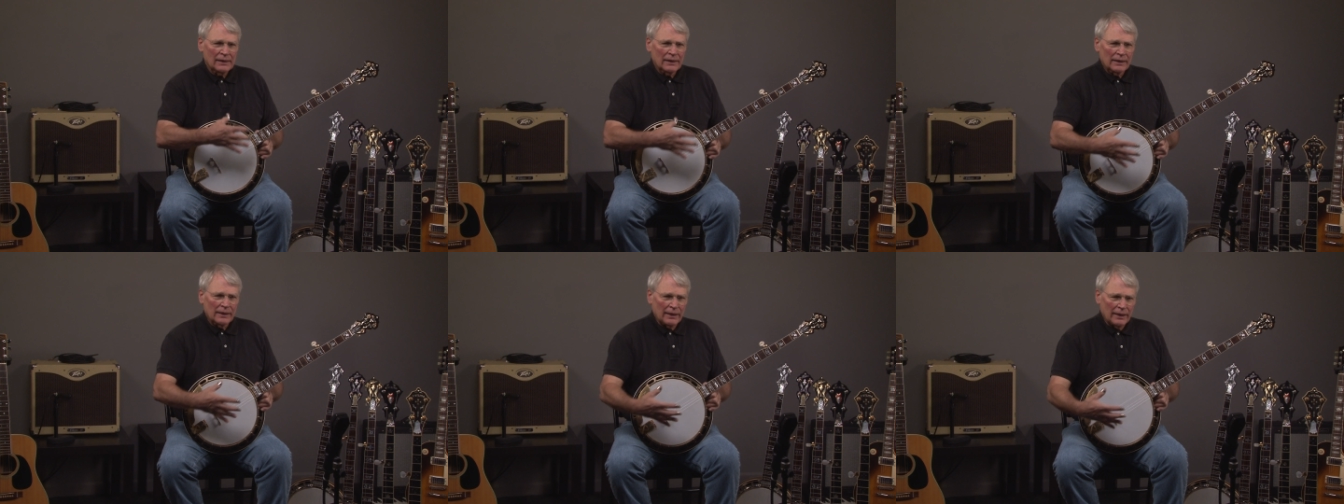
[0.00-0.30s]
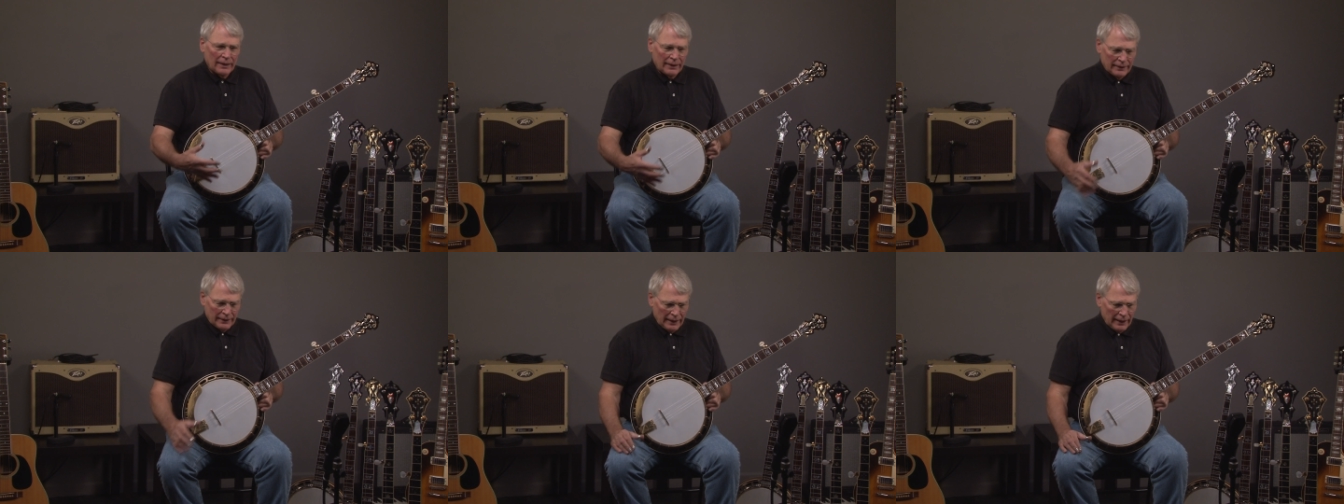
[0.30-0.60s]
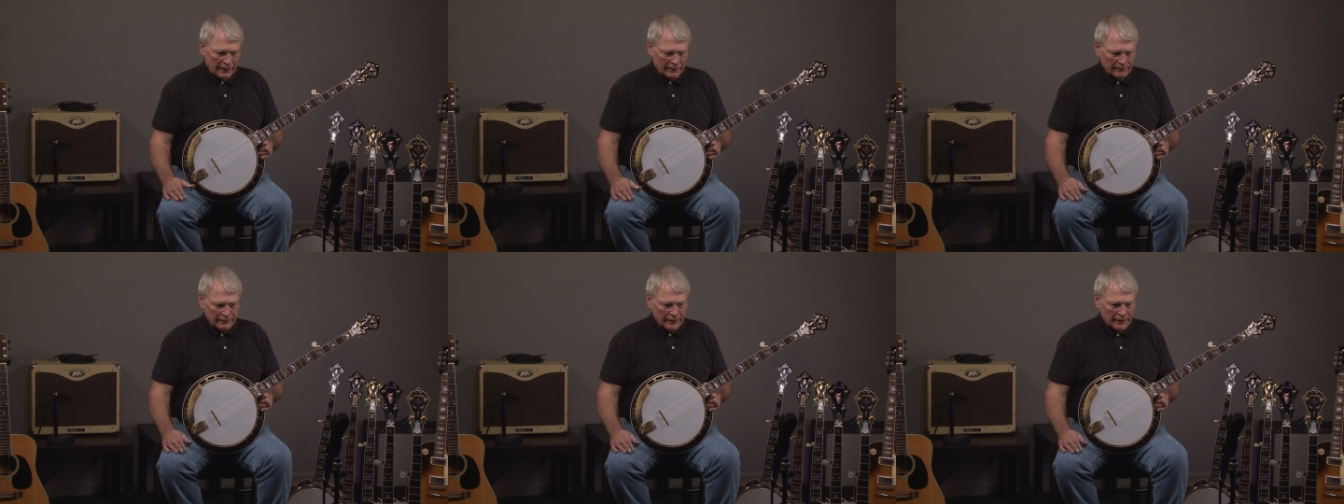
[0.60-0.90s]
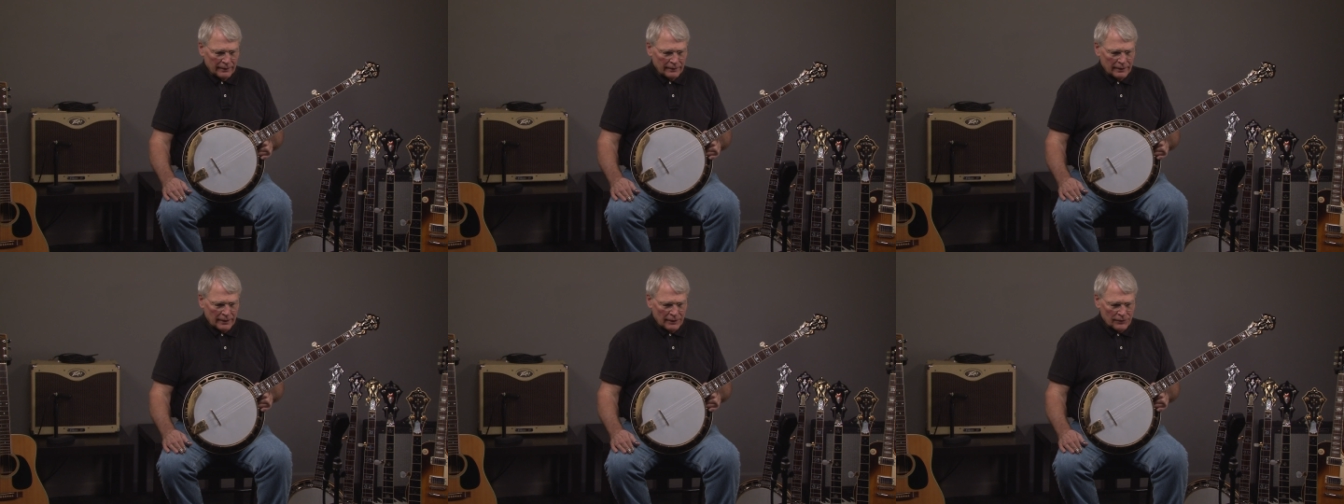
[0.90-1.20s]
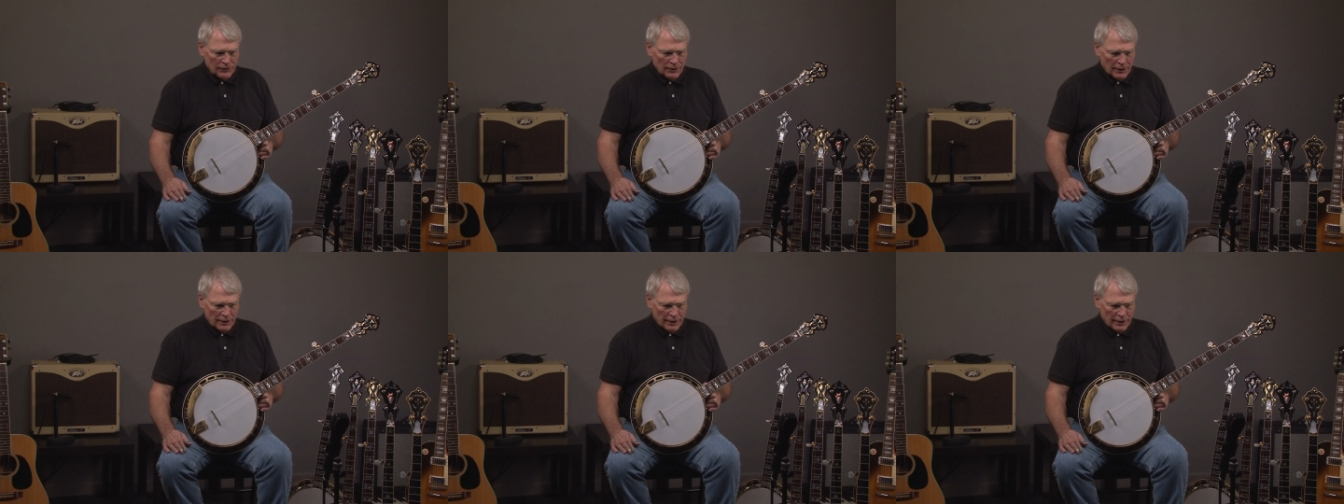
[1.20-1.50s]
And that
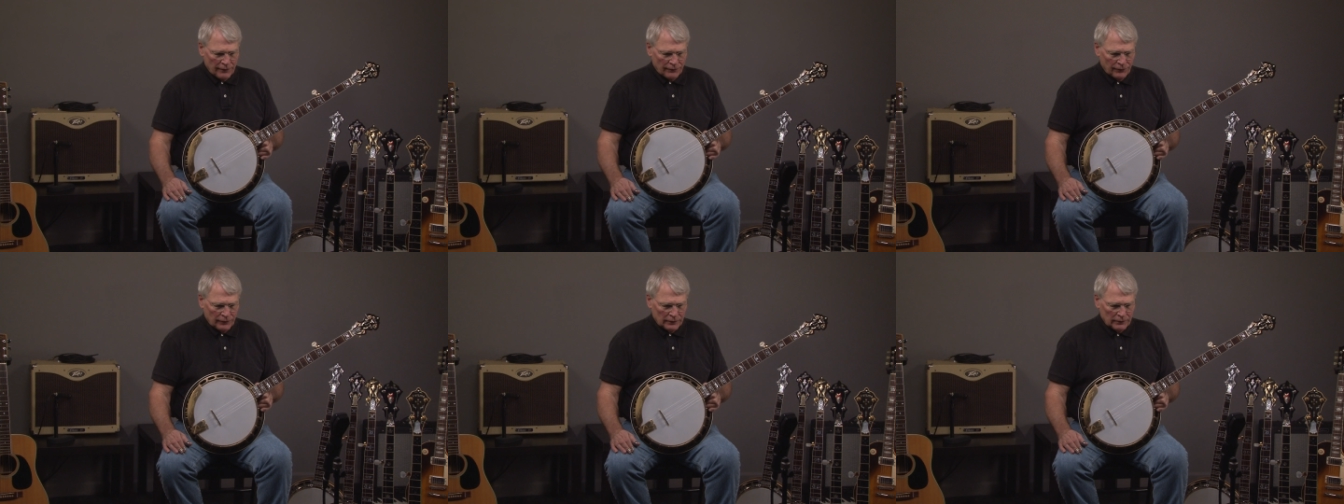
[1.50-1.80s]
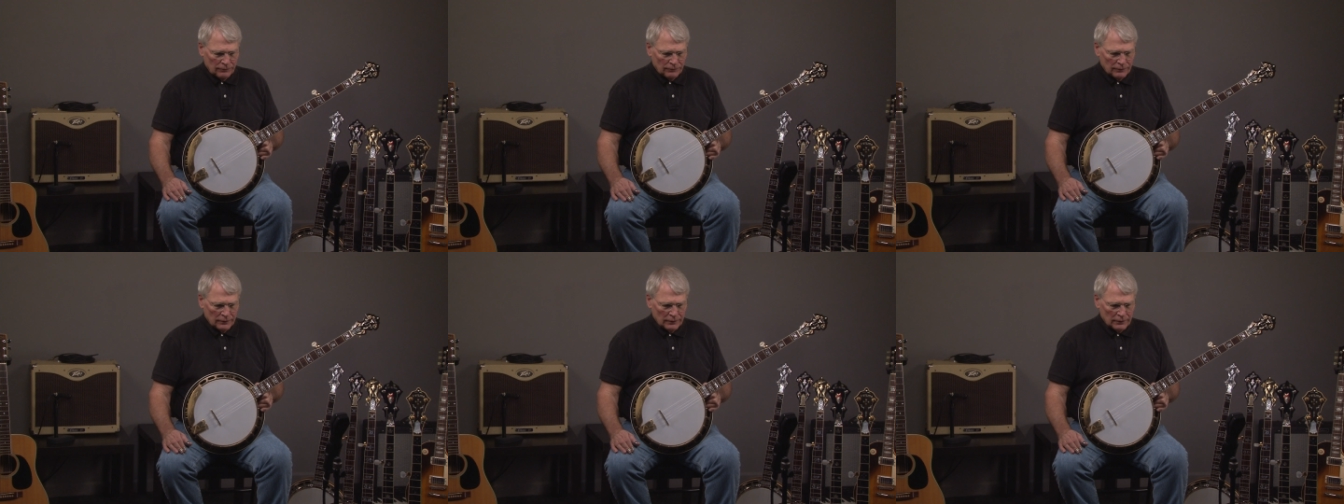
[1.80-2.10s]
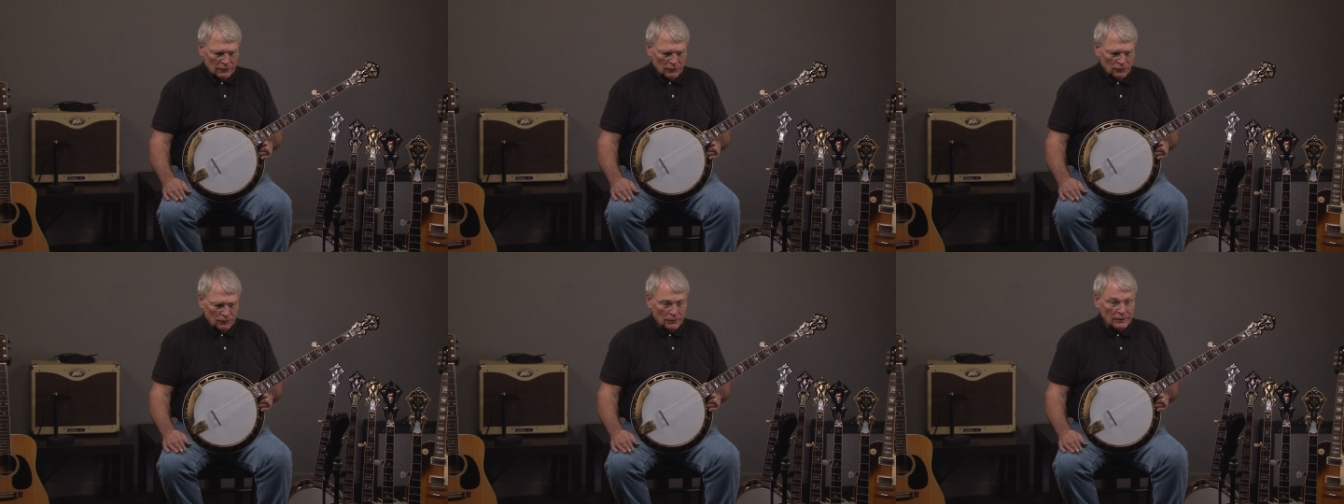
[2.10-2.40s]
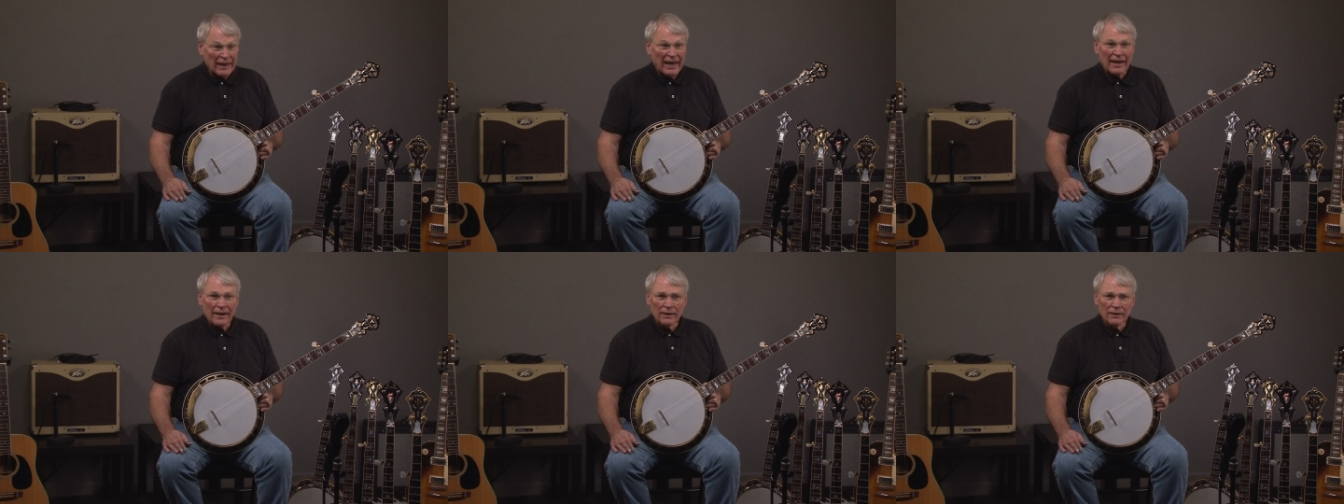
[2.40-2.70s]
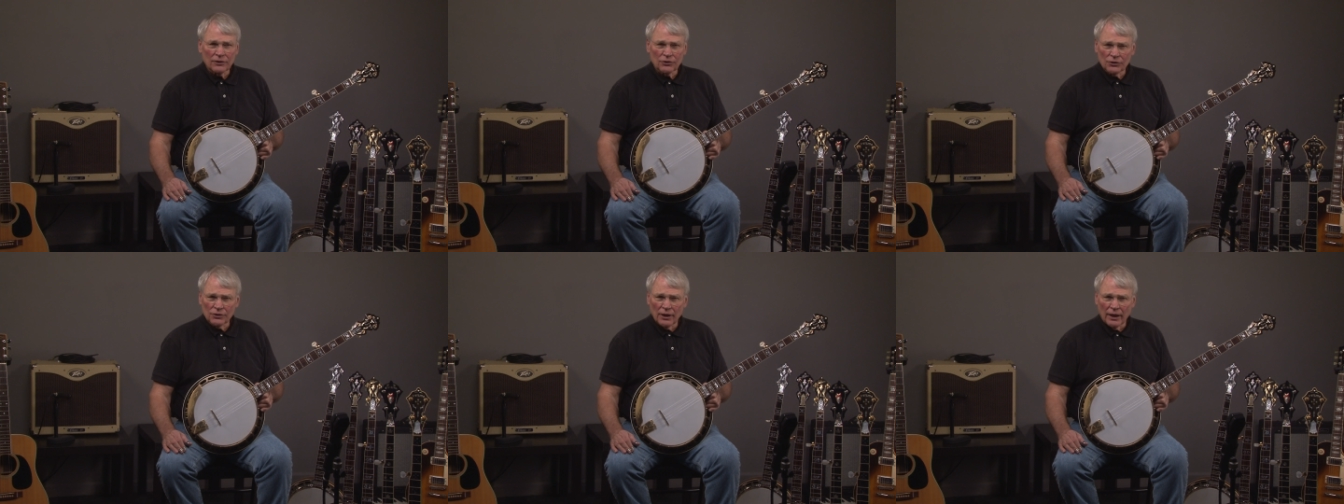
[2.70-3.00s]
gives a different ta-
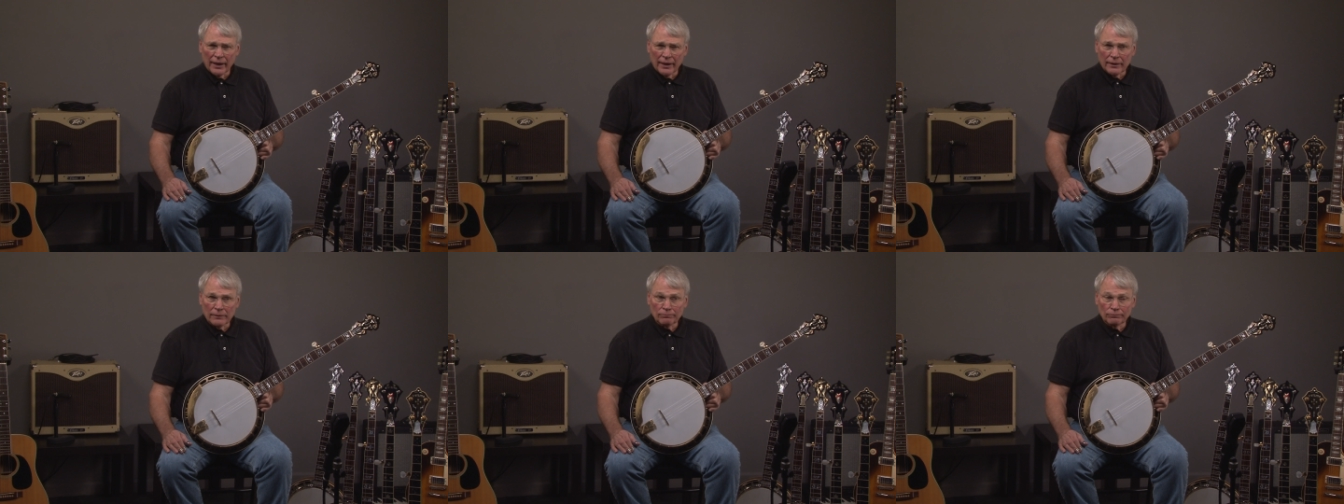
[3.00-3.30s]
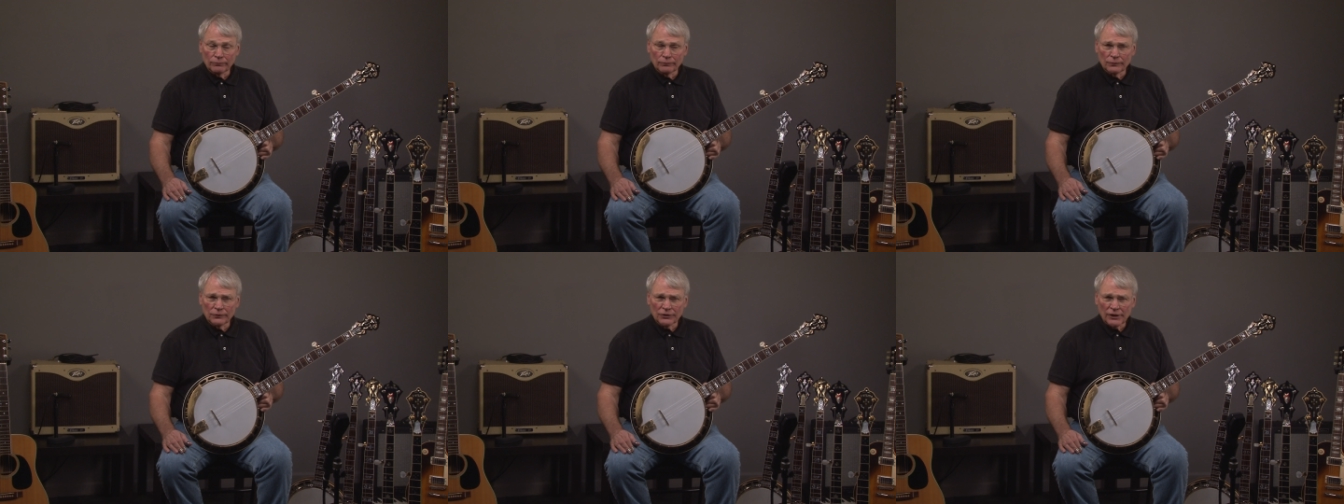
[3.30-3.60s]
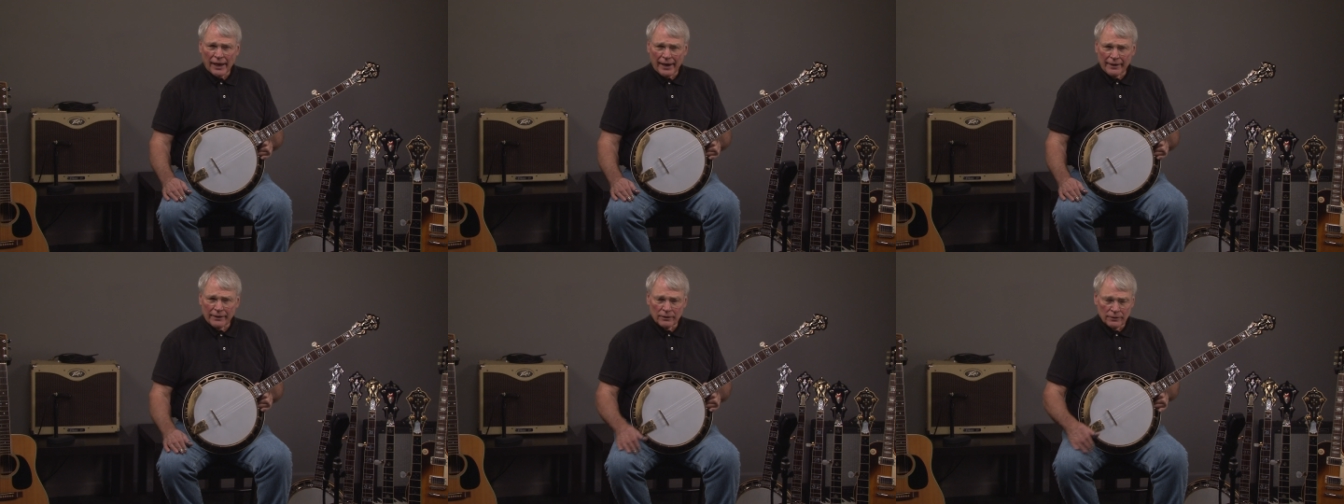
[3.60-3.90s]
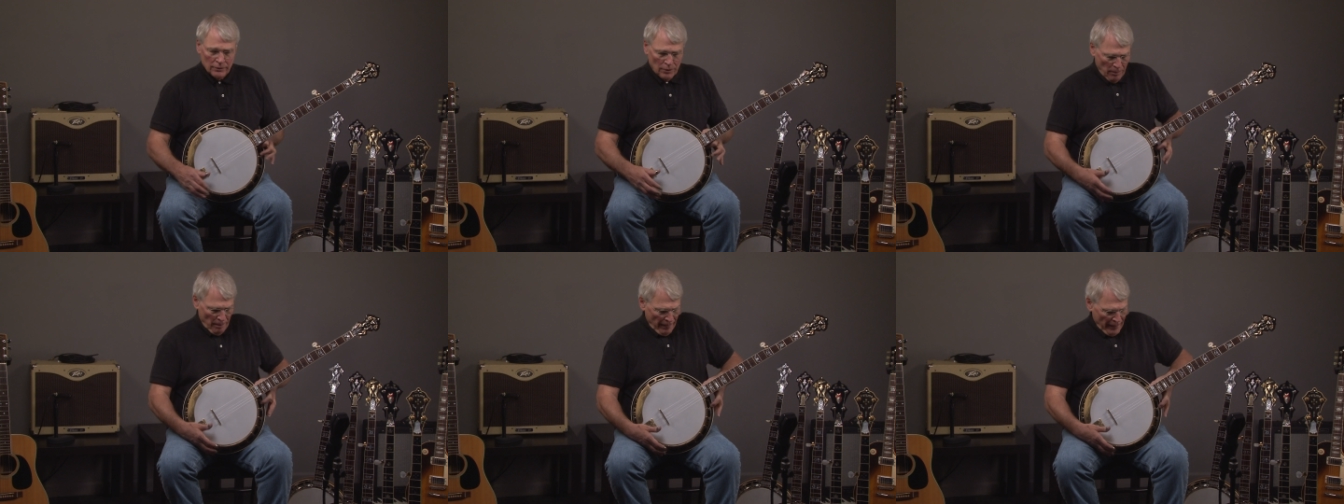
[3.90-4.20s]
uh, sound.